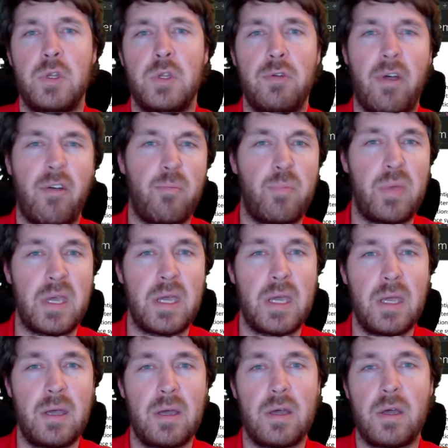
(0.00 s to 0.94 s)
you have
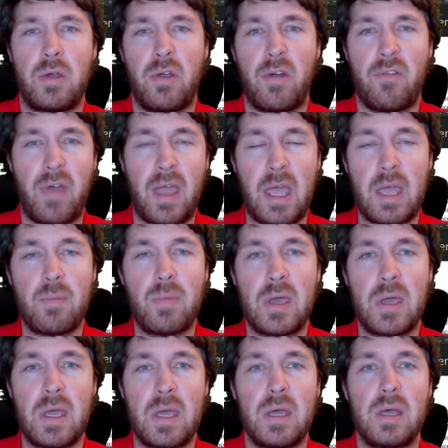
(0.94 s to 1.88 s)
B, you have
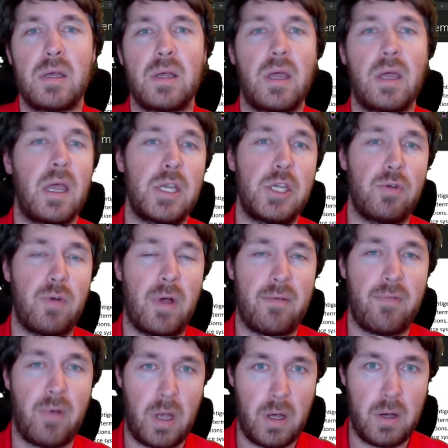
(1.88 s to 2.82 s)
AB, and you
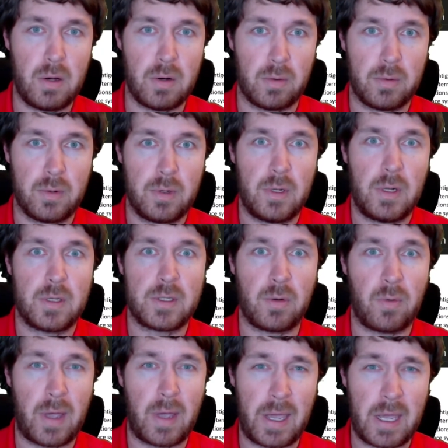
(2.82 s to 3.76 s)
have O.
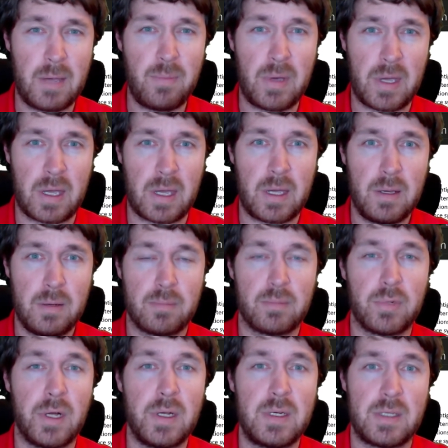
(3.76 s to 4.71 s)
So AB
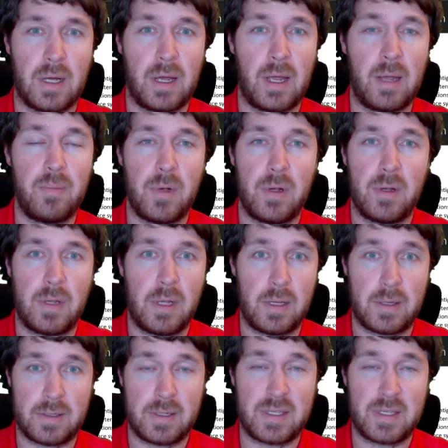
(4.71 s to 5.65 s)
blood type,
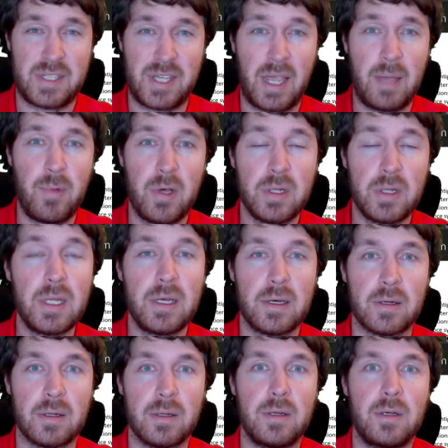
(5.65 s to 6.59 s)
it's the same
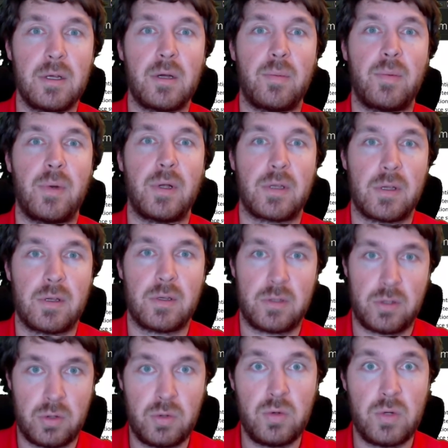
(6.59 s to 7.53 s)
allele, but
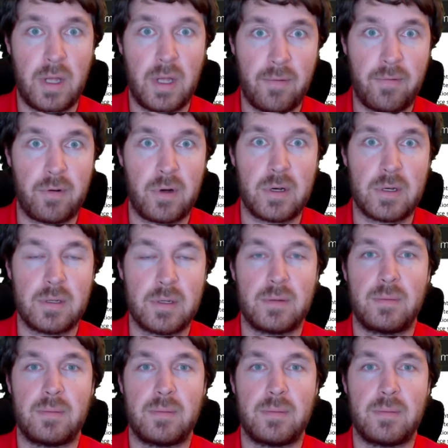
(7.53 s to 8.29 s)
two different